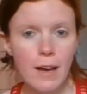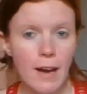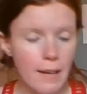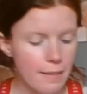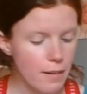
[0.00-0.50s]

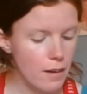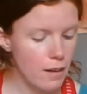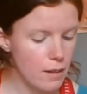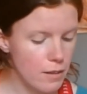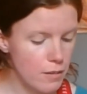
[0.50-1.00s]
and the
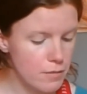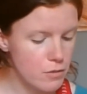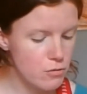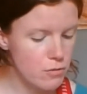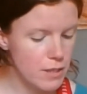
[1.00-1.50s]
colour of
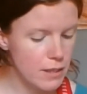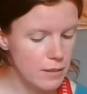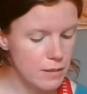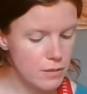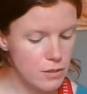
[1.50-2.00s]
the
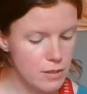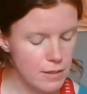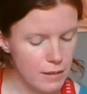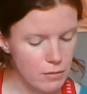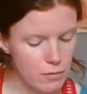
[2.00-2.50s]
trees just
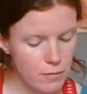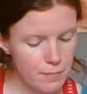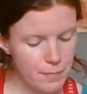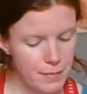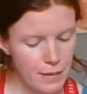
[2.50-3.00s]
now,
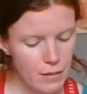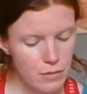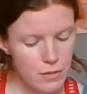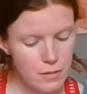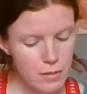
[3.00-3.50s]

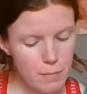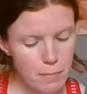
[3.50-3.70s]
just to